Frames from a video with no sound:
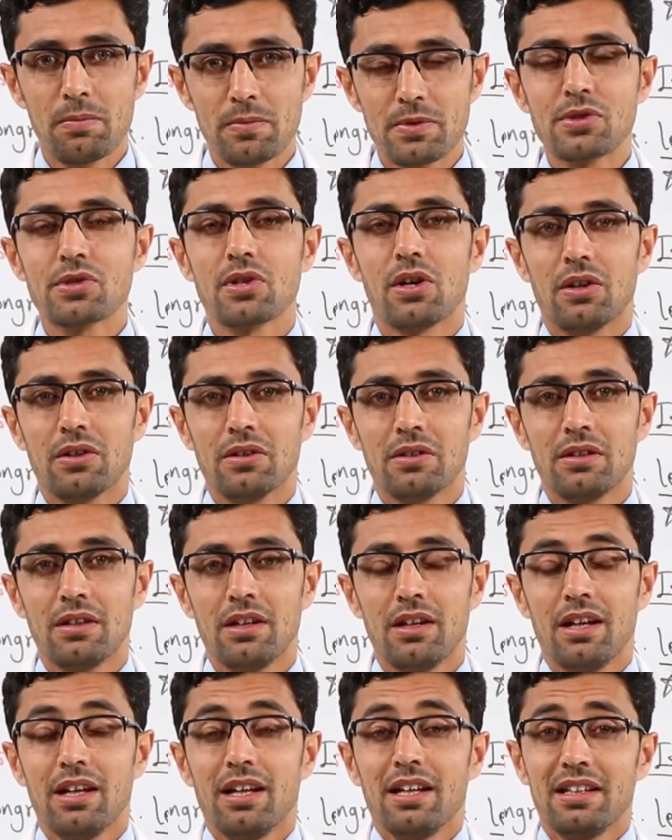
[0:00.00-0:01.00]
so.
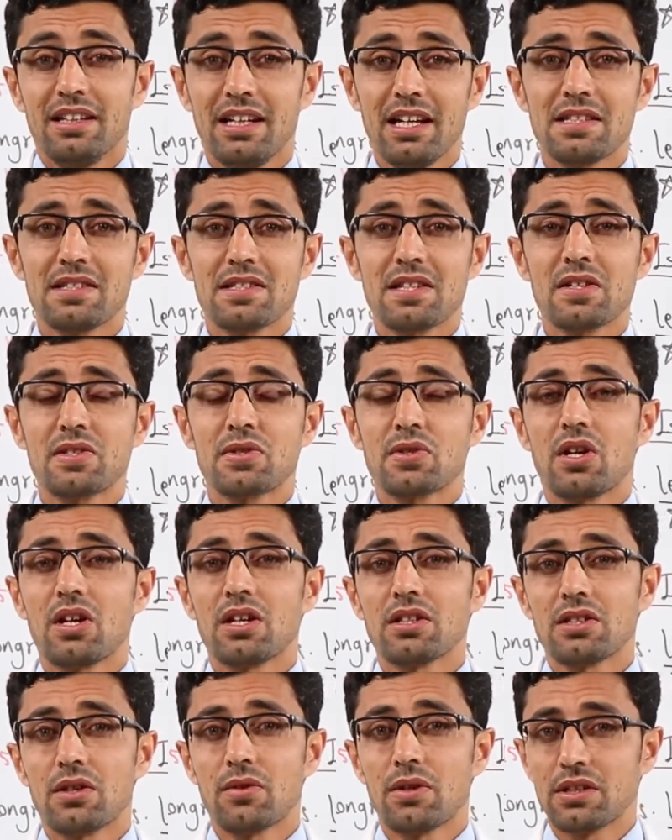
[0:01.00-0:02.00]
Let's
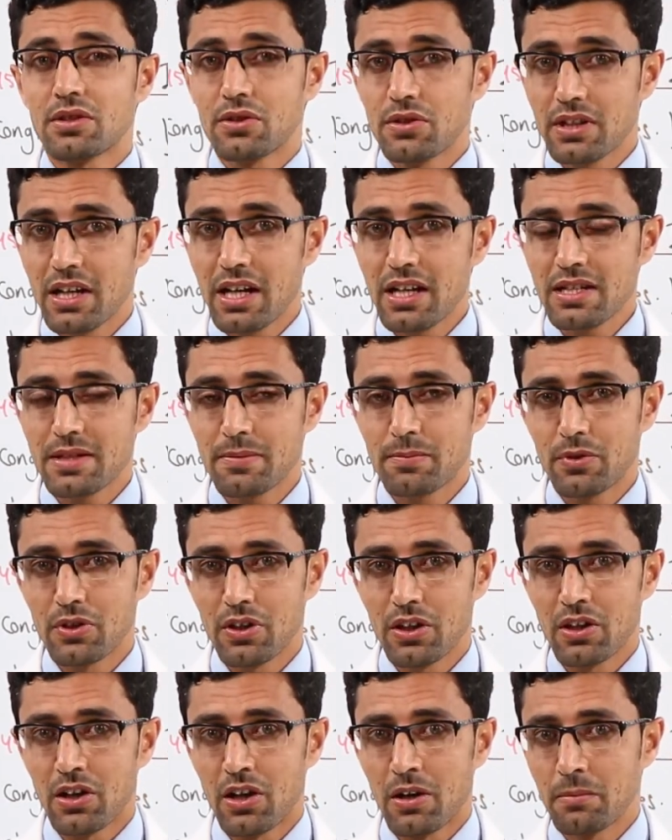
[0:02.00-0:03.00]
start our today's
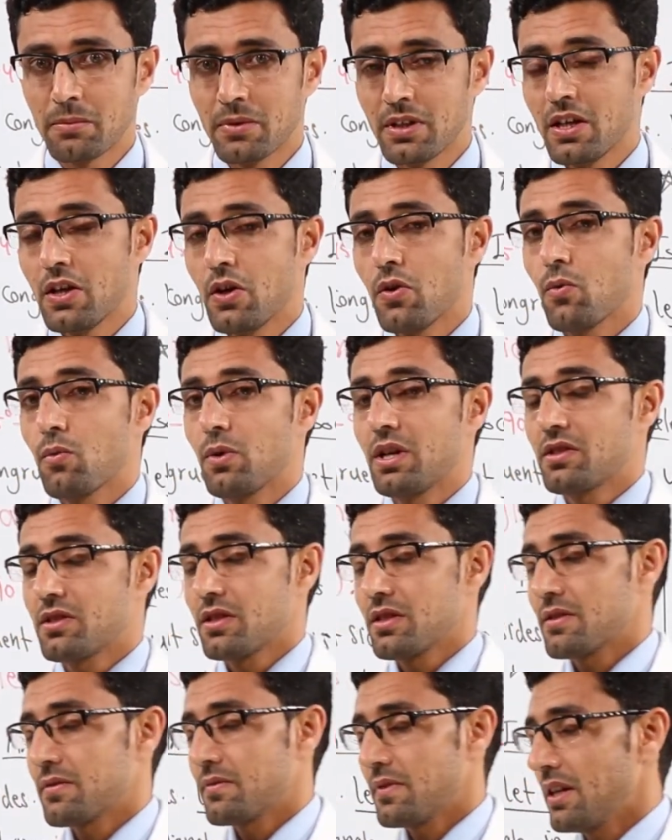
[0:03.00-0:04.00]
program, which
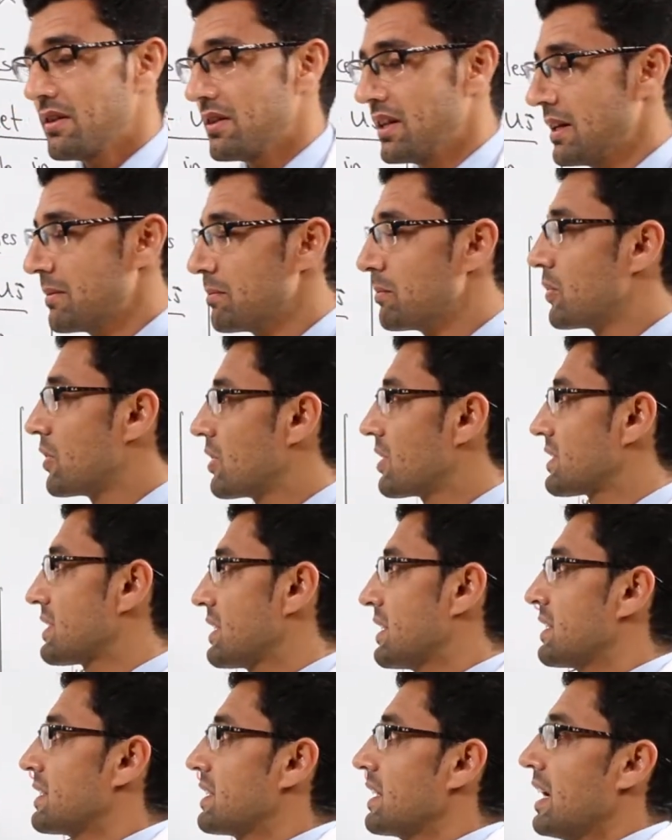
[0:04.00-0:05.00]
is very
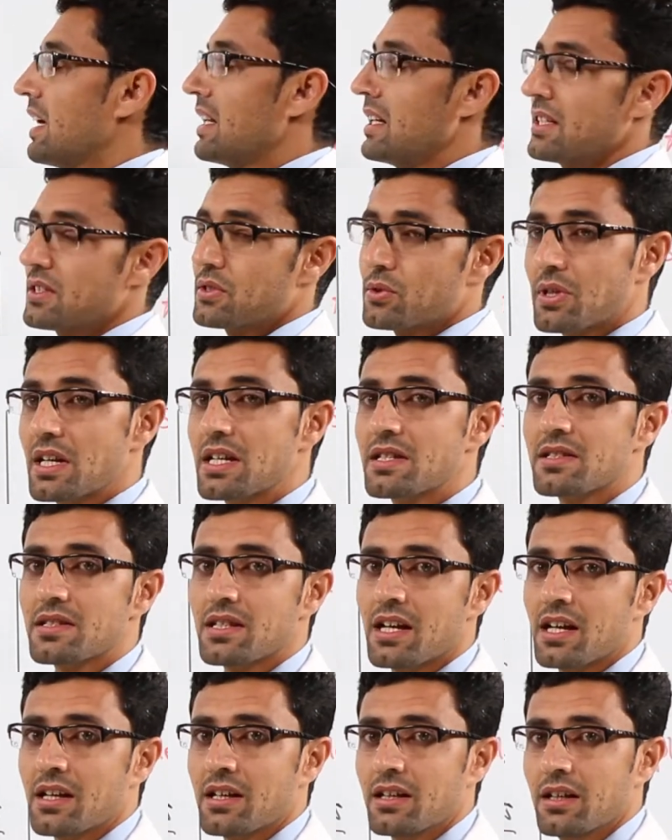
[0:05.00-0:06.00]
important and
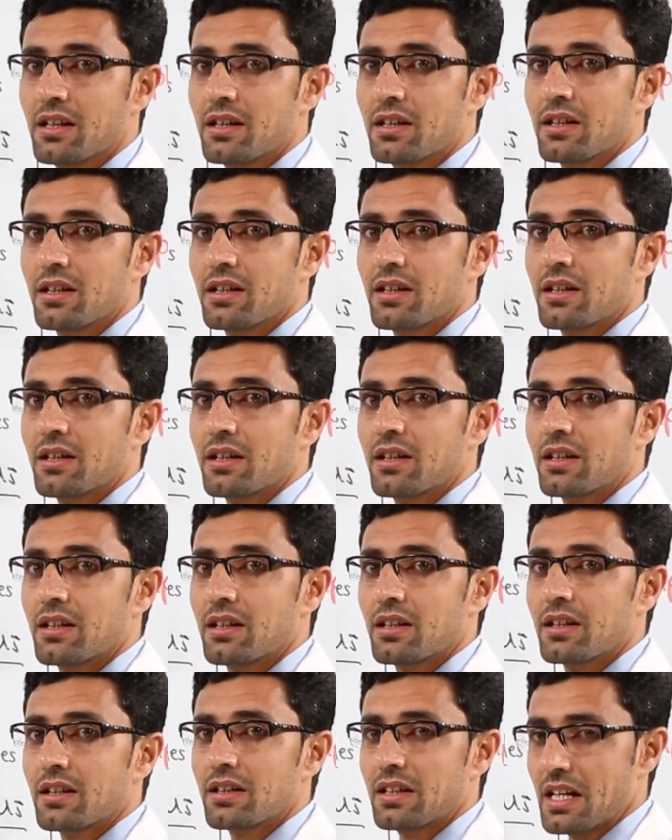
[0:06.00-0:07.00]
interesting
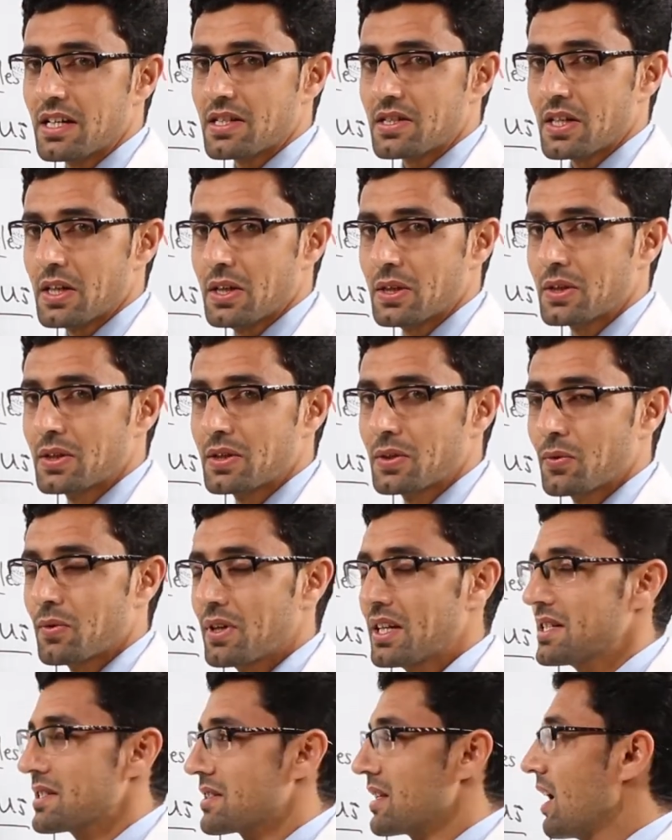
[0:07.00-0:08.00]
lesson.
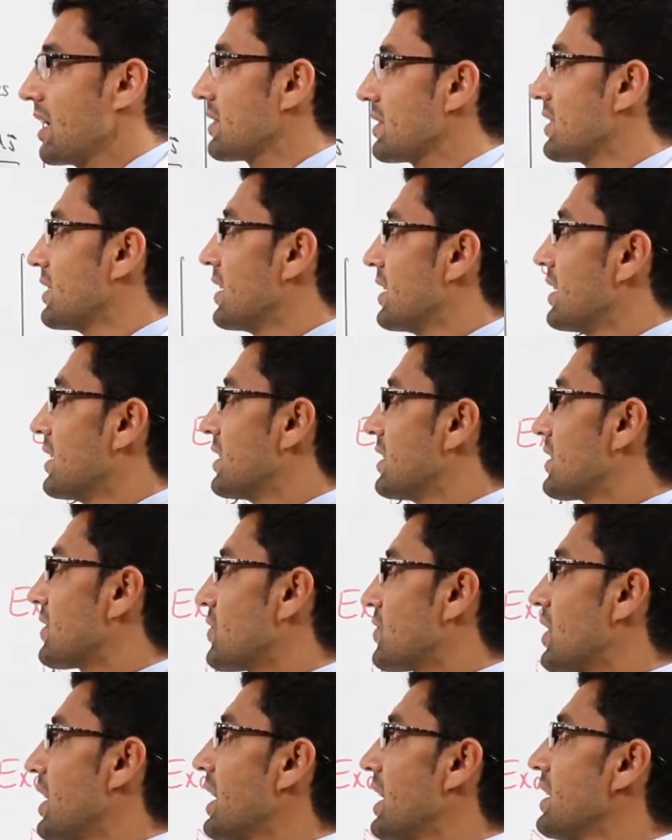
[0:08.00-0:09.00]
What is that?
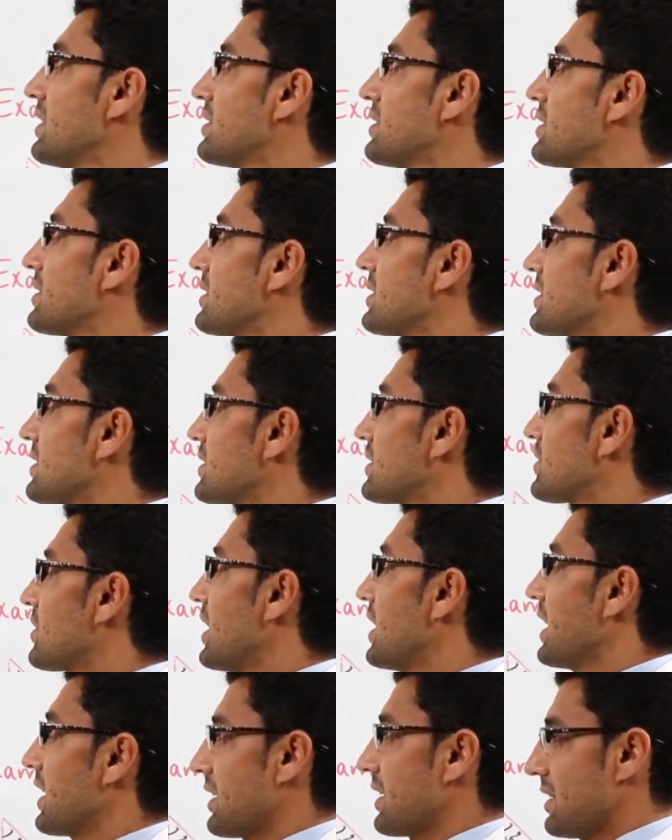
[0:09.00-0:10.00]
Right
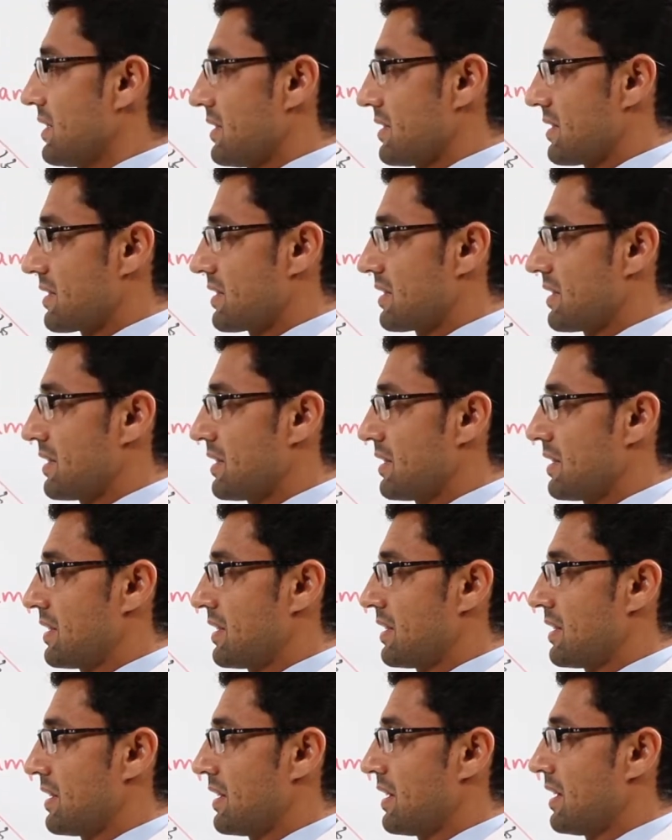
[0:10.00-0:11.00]
triangles.
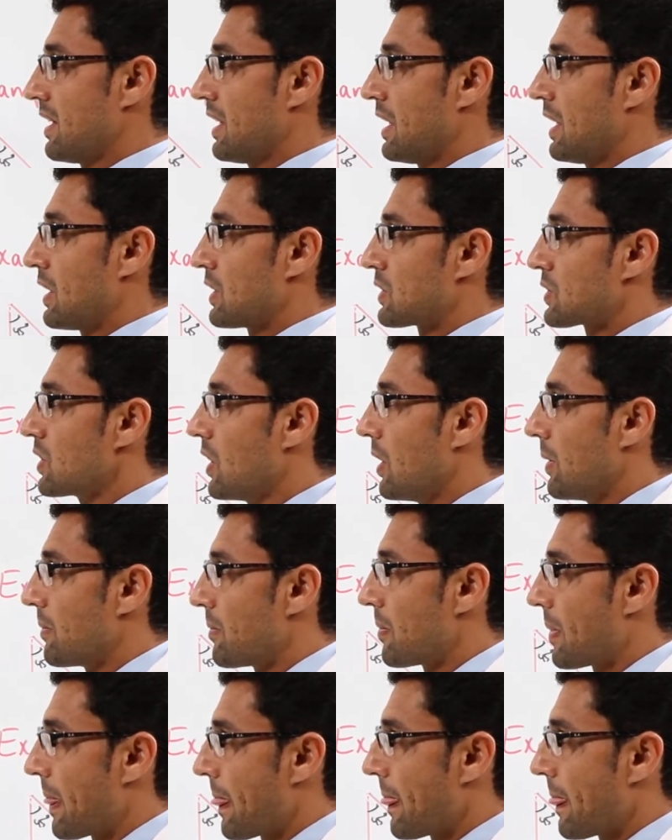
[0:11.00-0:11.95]
So,